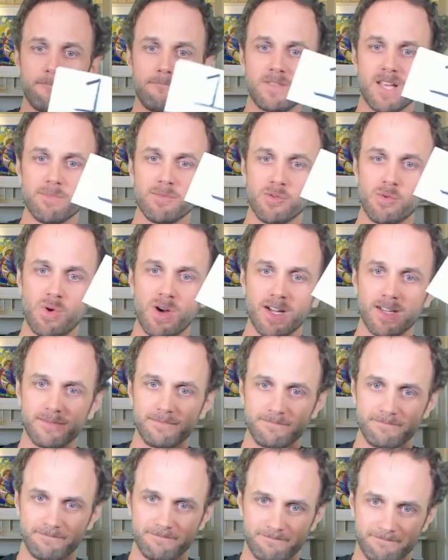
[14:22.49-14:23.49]
Number
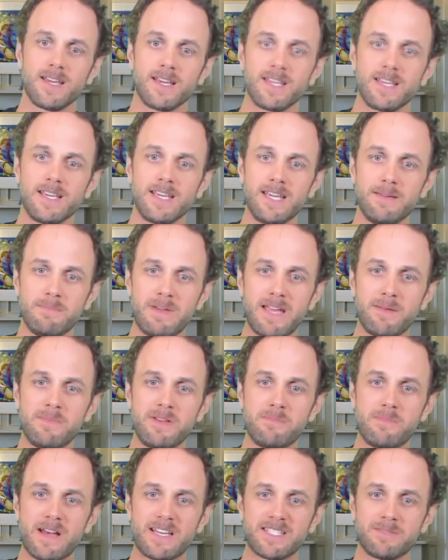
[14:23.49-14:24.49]
1, he made
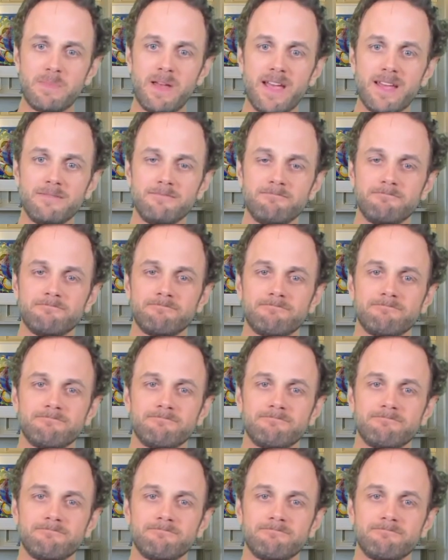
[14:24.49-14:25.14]
me best man.